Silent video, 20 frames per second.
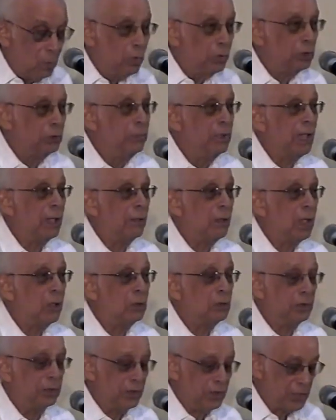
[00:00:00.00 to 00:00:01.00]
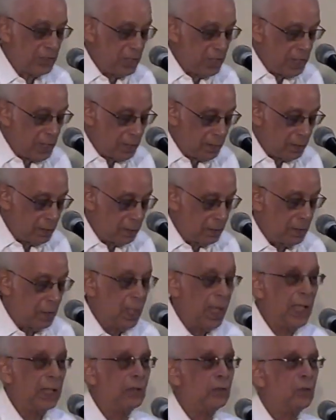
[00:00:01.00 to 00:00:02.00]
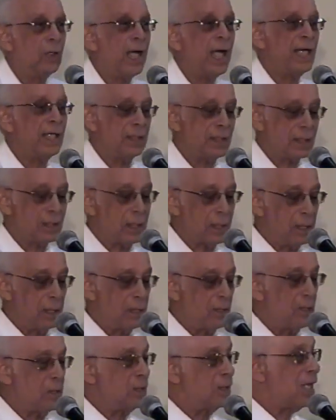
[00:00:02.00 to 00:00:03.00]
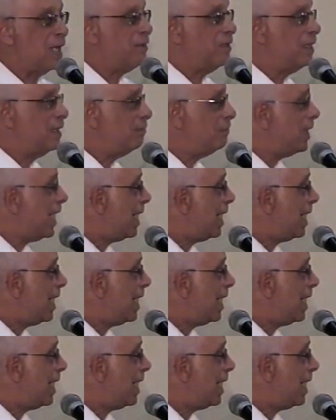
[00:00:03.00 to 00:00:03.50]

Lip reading: won't be around to see it, I know I certainly don't have any